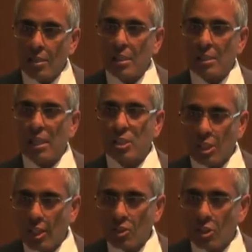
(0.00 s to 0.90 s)
is in
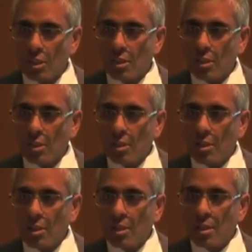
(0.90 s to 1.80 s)
education
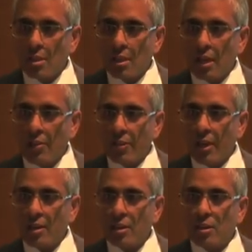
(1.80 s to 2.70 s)
and
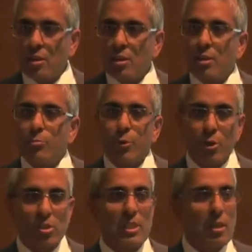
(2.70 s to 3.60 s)
that
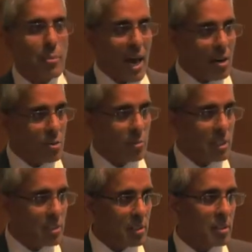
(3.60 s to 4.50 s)
personal
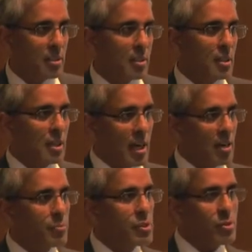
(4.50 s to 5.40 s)
empowerment
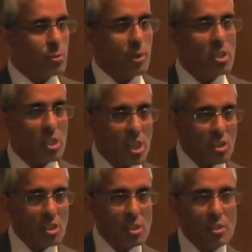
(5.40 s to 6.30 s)
comes through
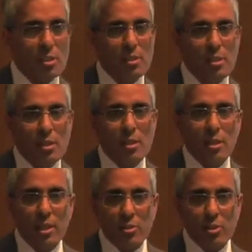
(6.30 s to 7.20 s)
education.
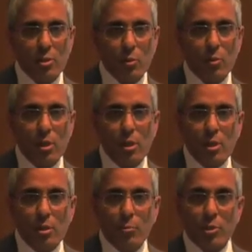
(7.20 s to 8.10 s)
And so,
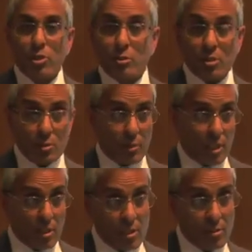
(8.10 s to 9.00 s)
what you're
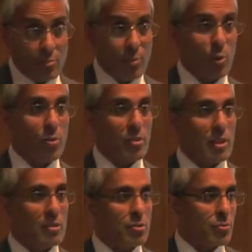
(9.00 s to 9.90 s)
doing, both
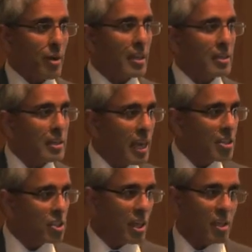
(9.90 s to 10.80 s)
in directly
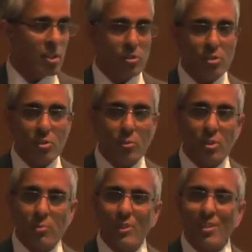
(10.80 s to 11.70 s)
educating your
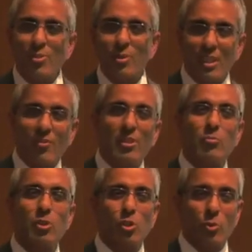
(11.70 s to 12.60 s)
students, but also giving
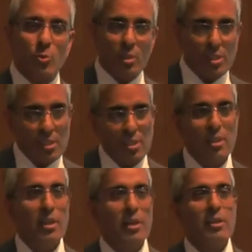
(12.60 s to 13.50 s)
them the tools
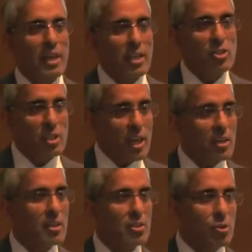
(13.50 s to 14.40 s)
to
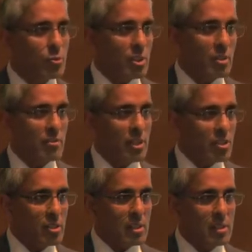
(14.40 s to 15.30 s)
educate a new
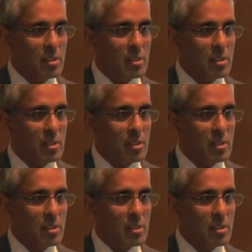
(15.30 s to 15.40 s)
generation,